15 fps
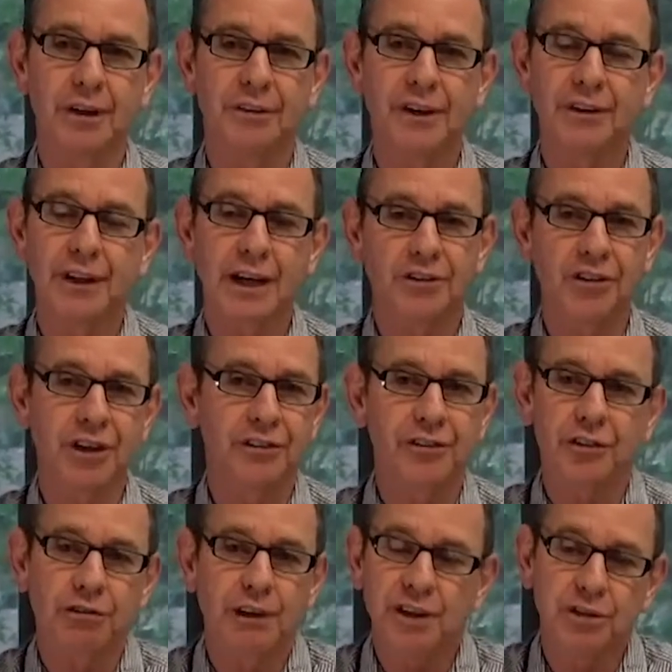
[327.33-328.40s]
then that deed of
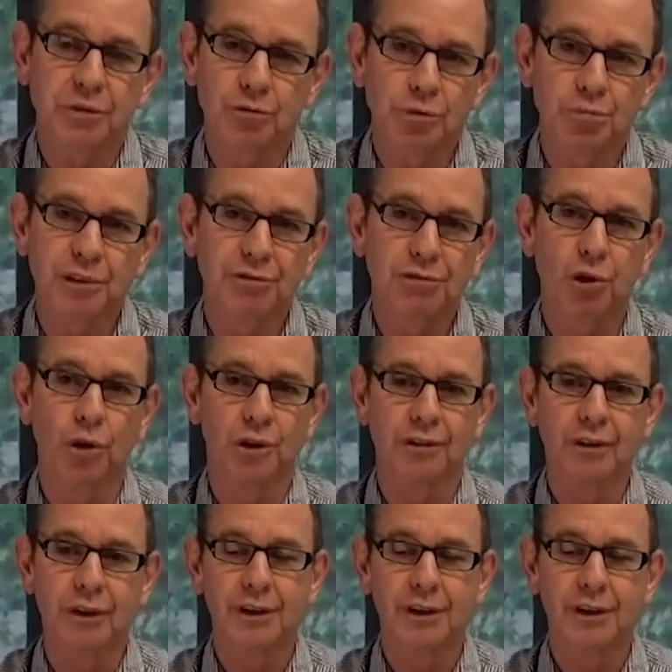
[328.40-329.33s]
correction would be fraud,